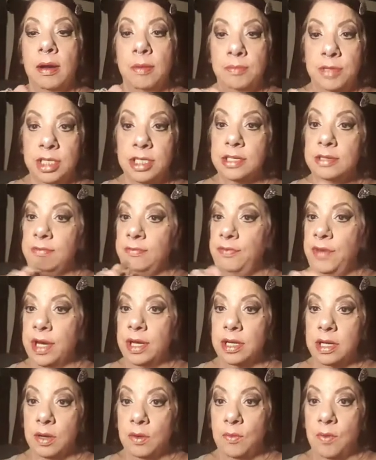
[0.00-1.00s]

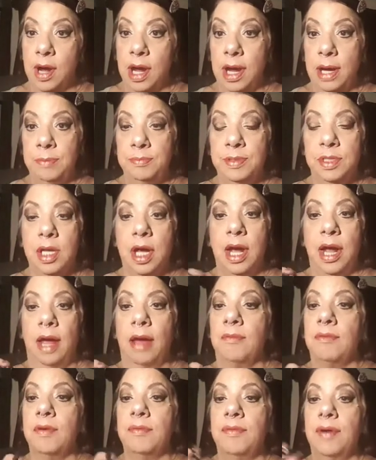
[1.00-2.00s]
disinfectant wipes. I
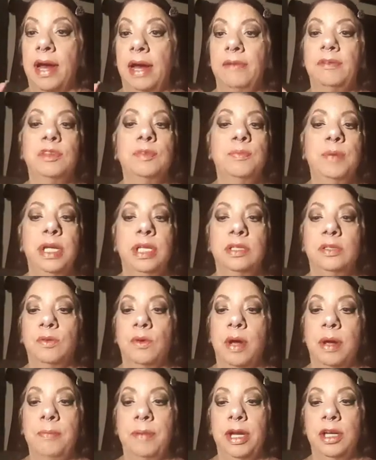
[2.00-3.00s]
have a 5-speed, so
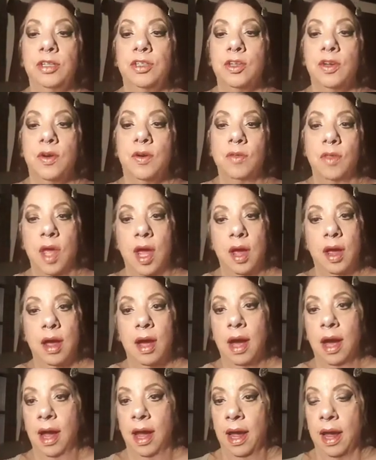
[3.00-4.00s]
I make sure that
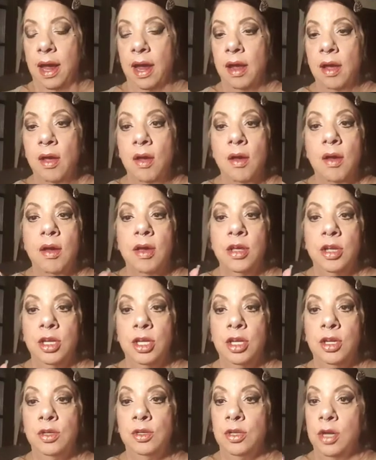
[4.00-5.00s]
I
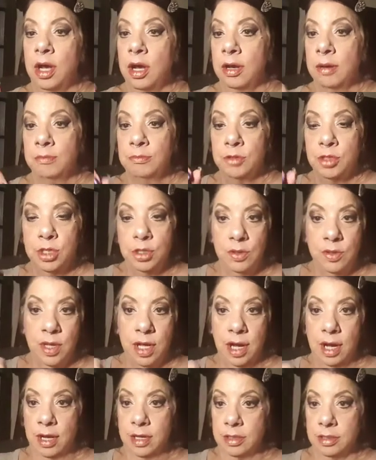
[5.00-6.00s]
do
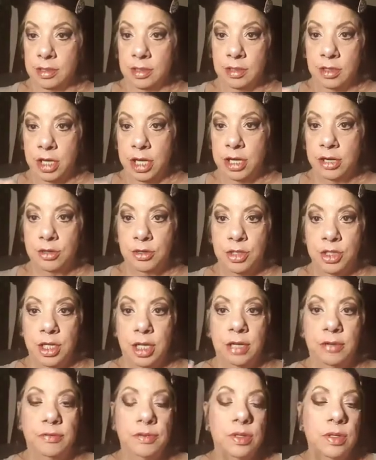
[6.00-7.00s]
that gear
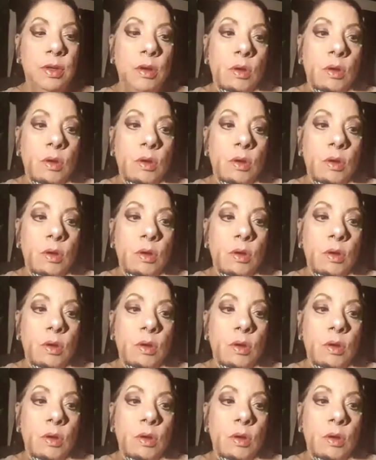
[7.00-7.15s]
shift,